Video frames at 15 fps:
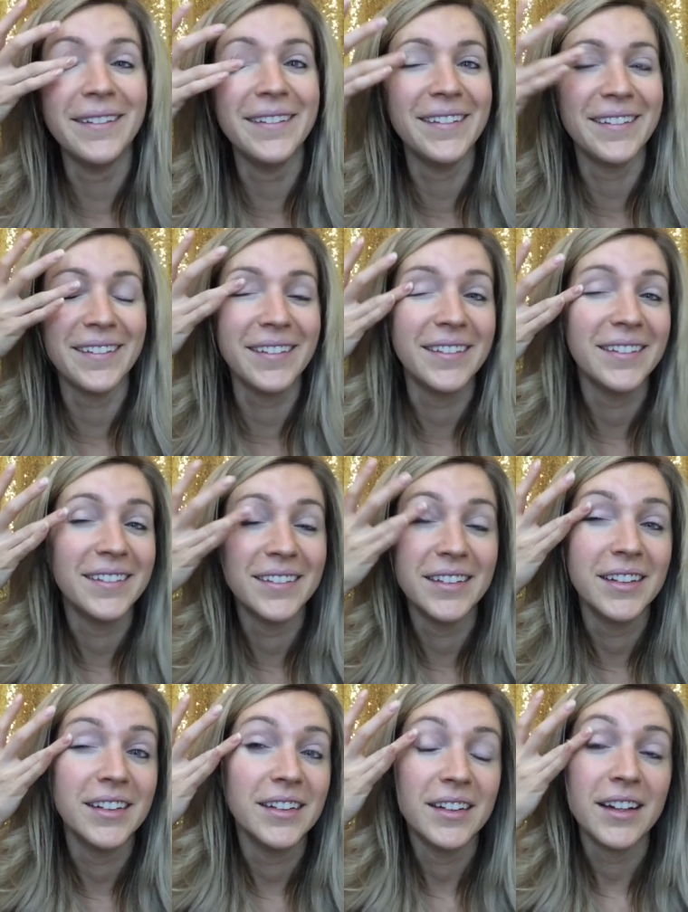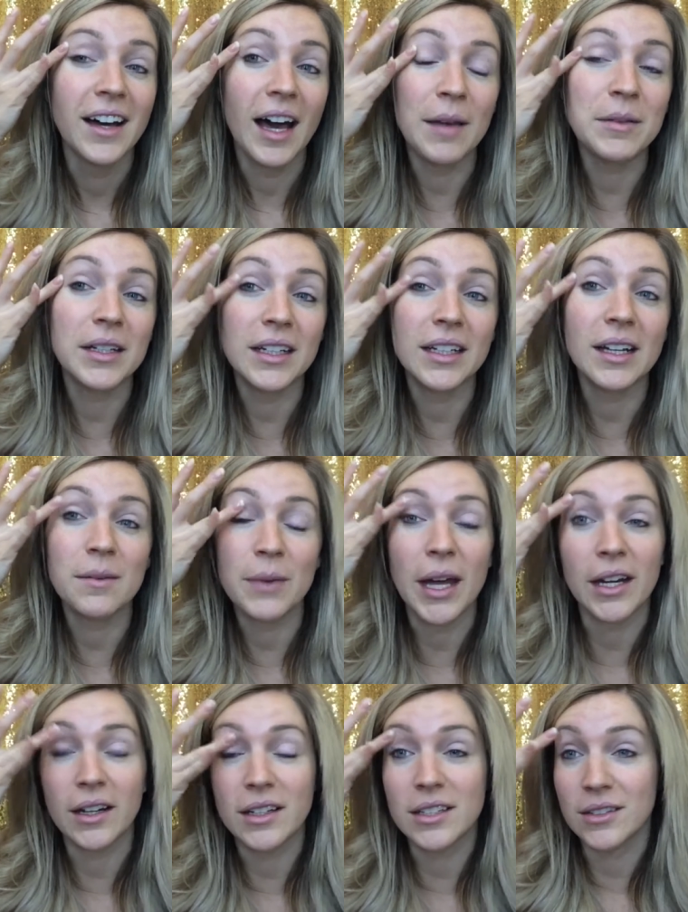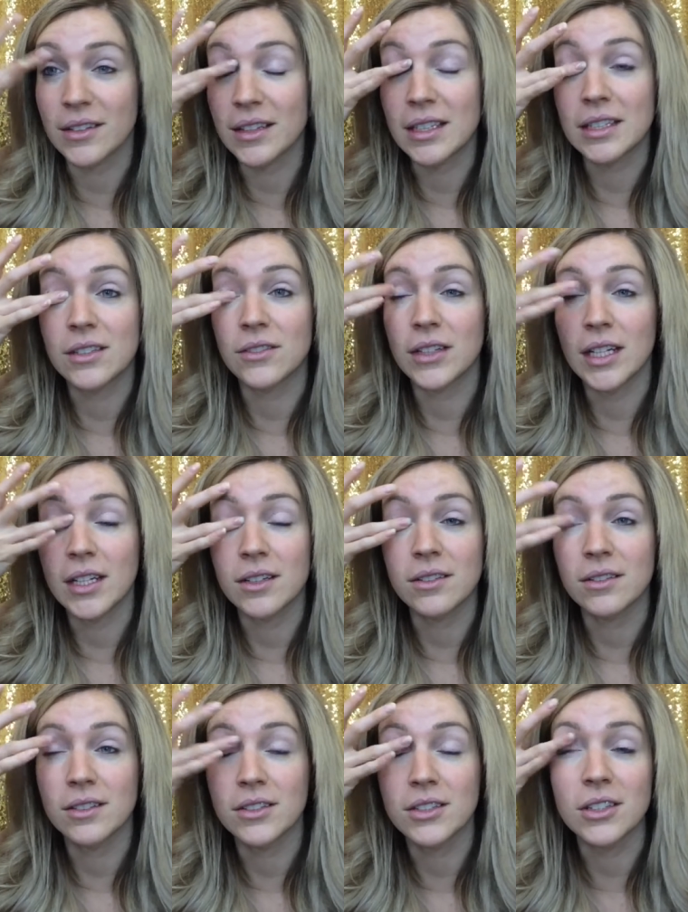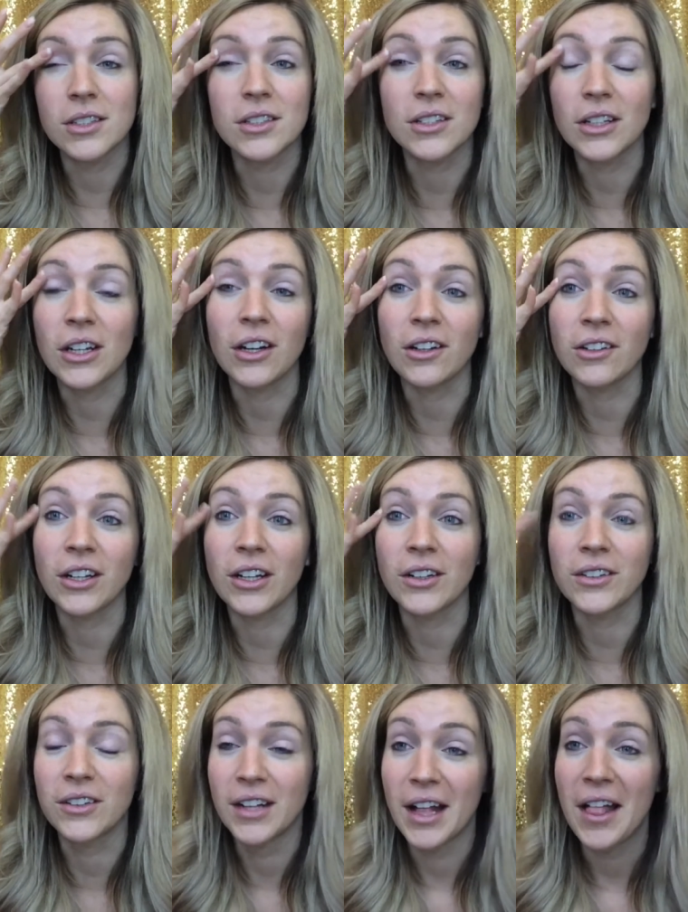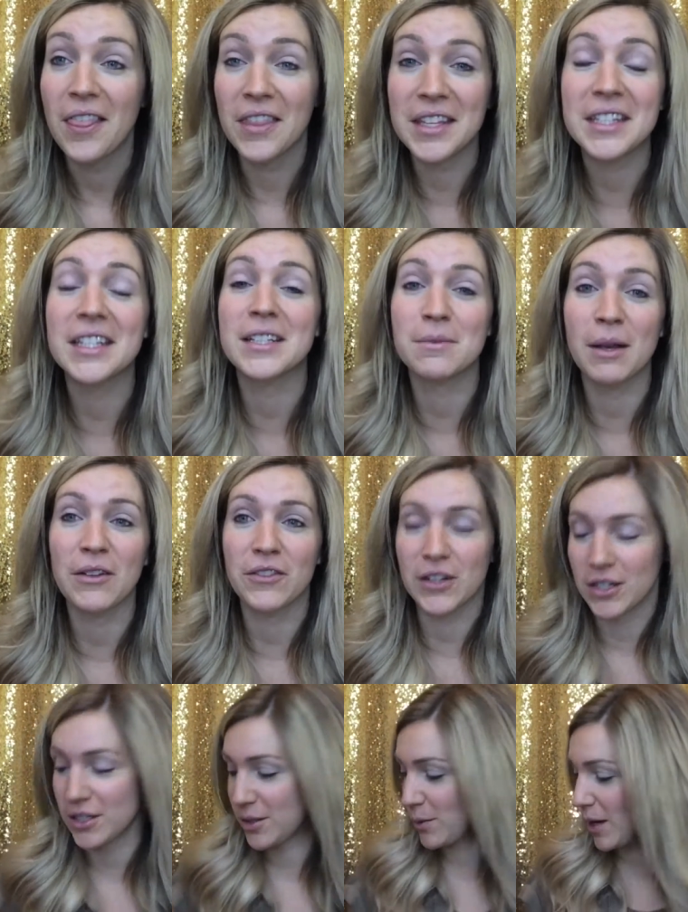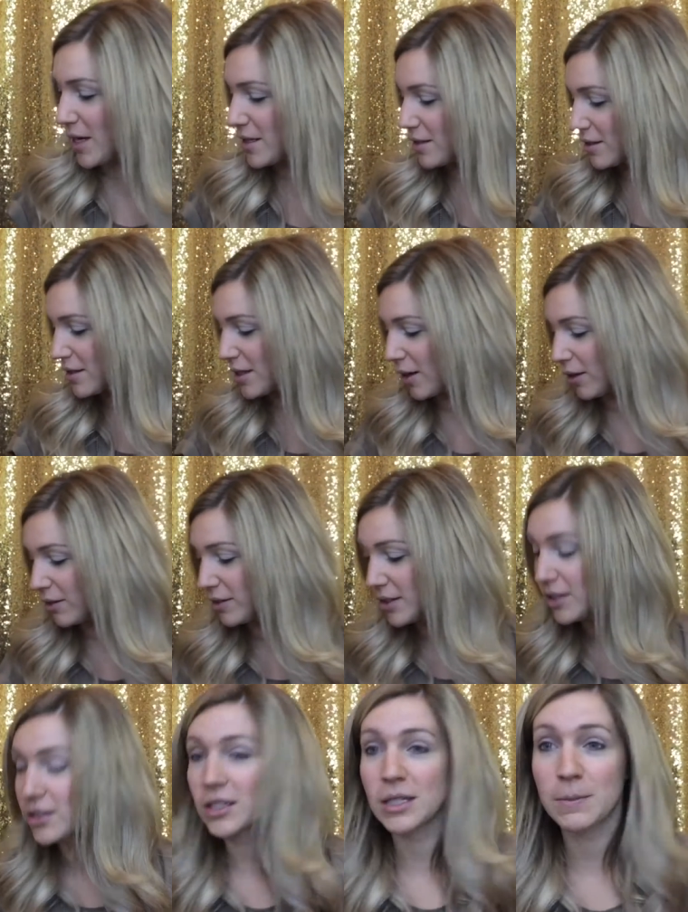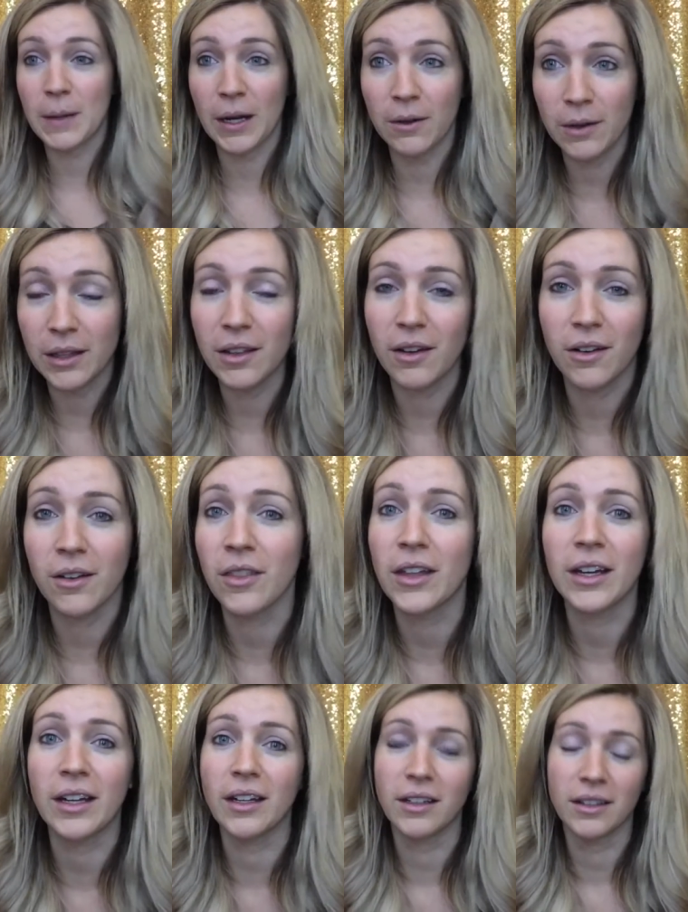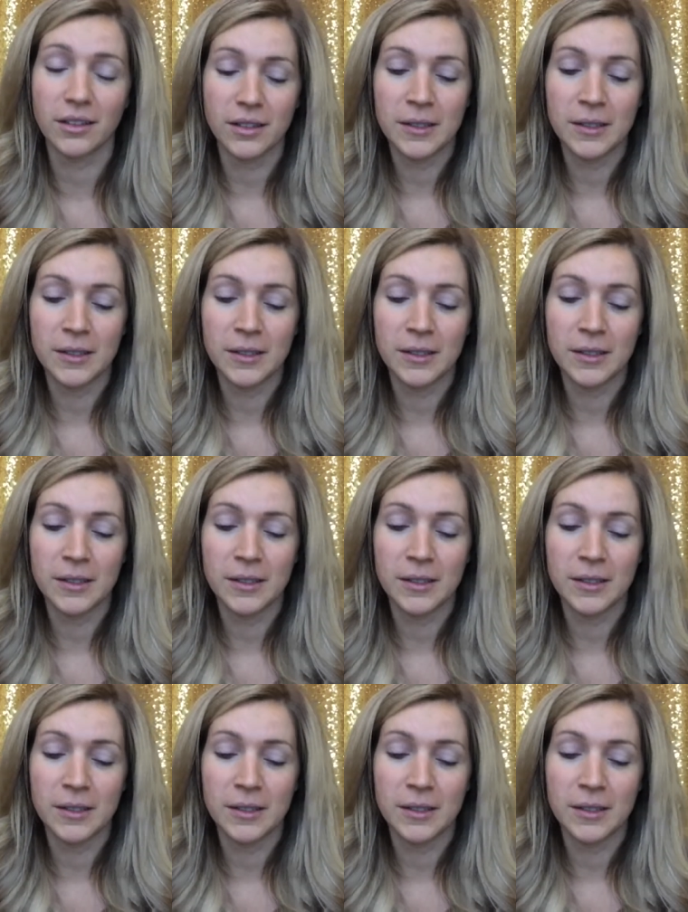I'm gonna get better at doing these videos, just so y'all know. This is my first one, so just bear with all the